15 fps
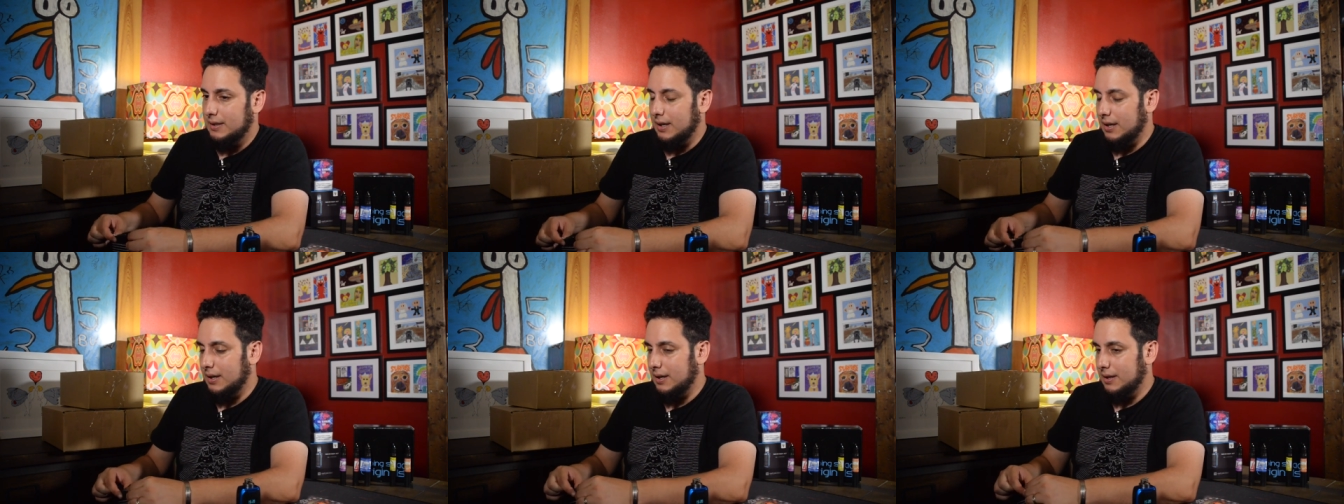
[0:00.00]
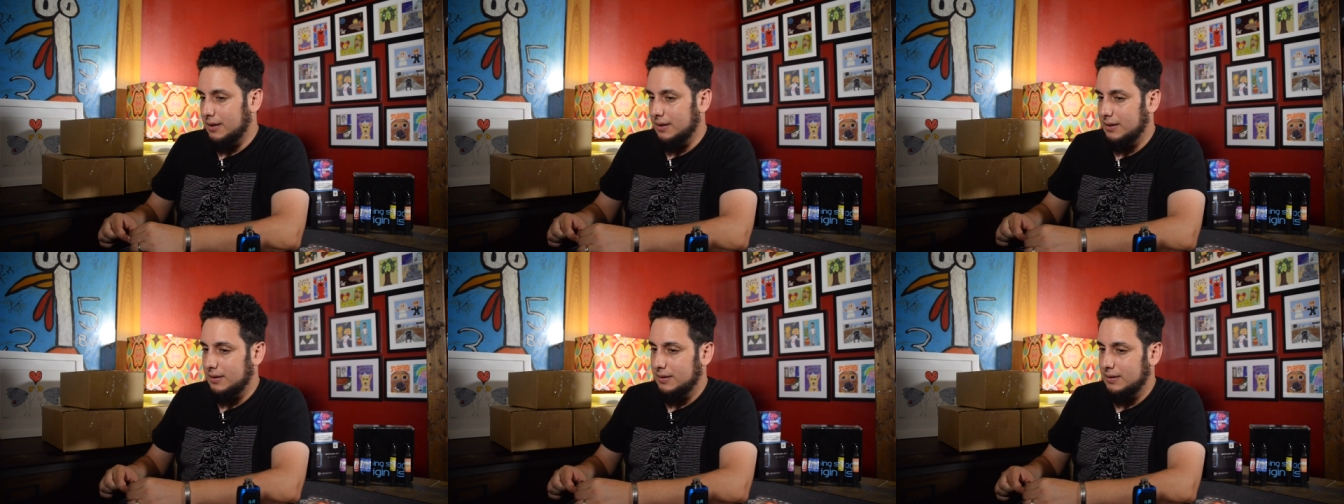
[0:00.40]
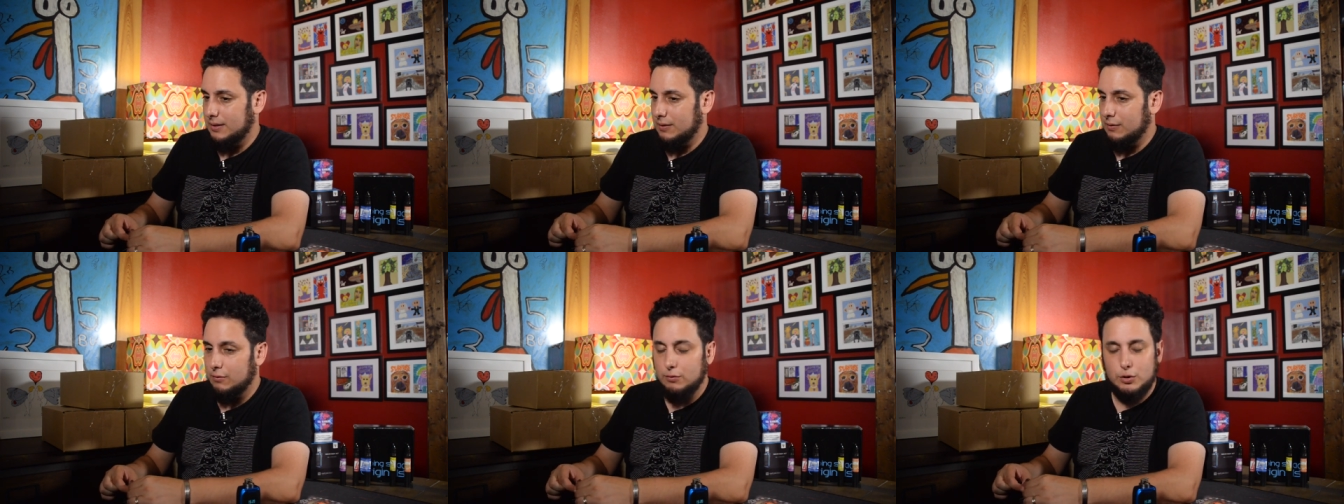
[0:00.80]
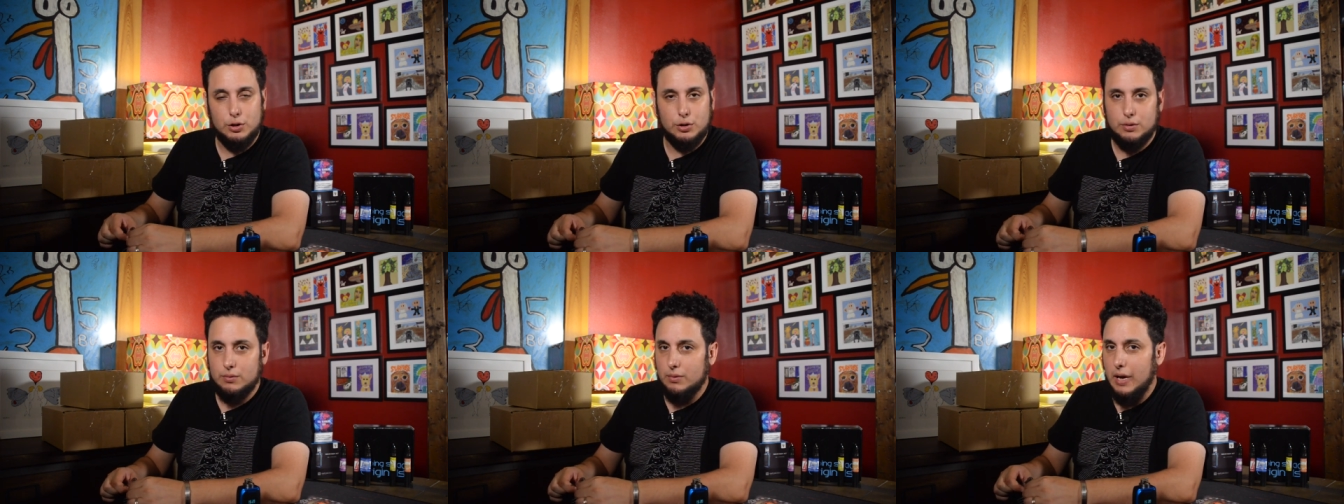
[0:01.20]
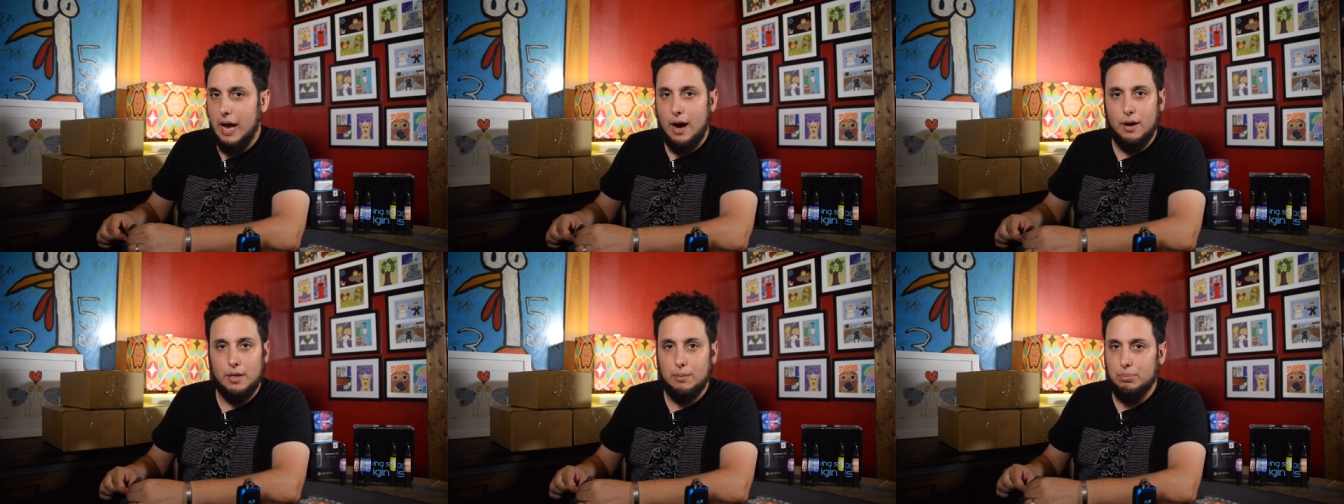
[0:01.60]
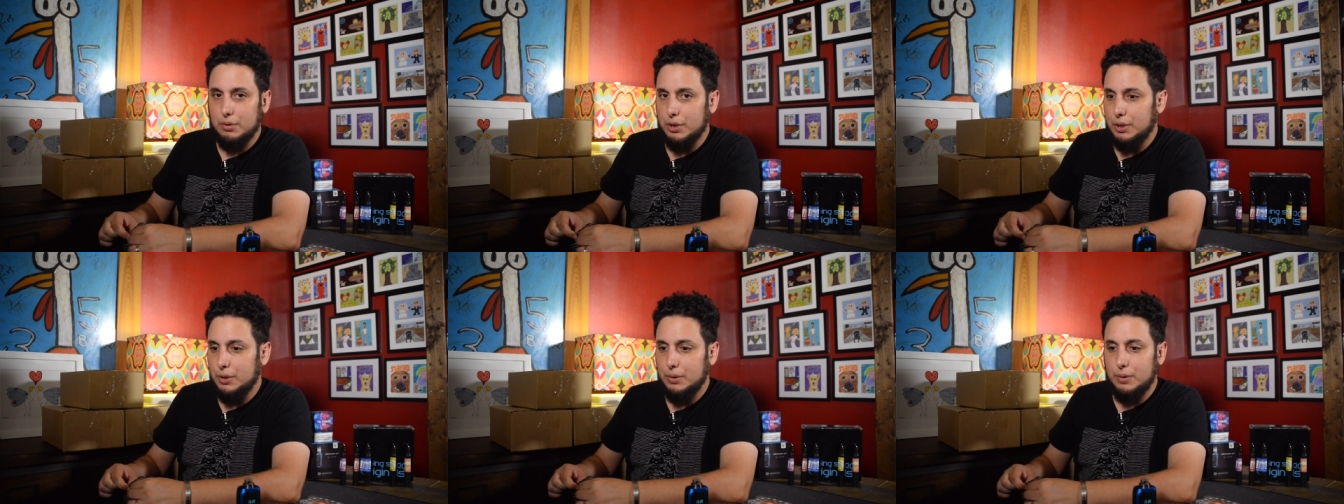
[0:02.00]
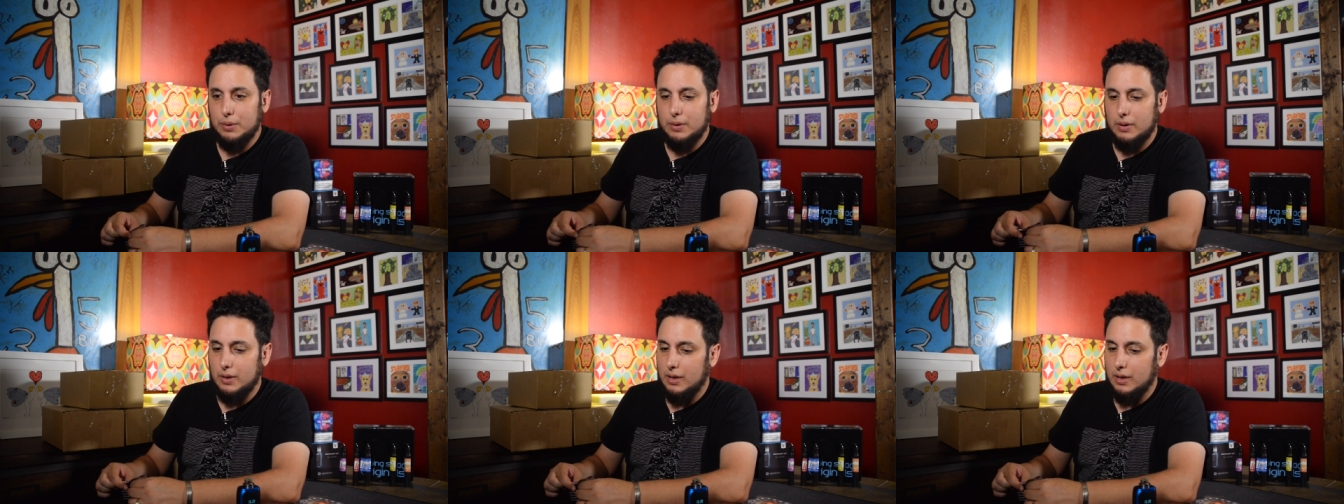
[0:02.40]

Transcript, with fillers: Uh, just out of the blue.